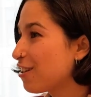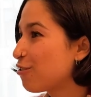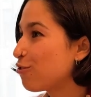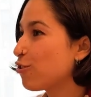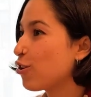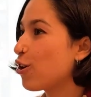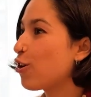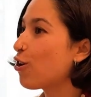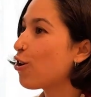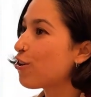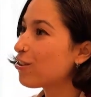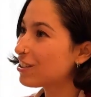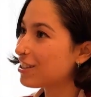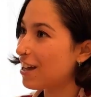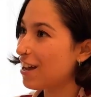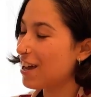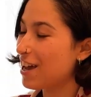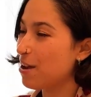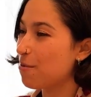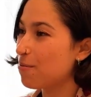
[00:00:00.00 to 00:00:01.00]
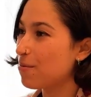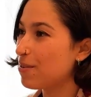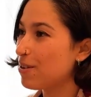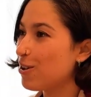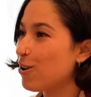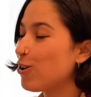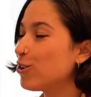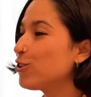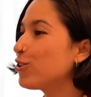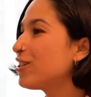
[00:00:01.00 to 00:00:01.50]
for a long time,
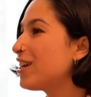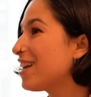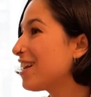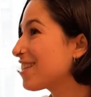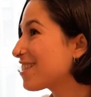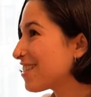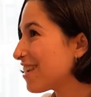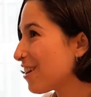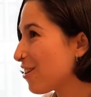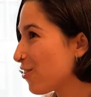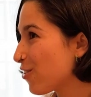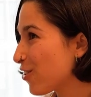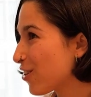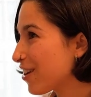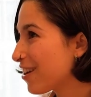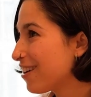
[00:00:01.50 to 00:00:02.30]
other than a singer.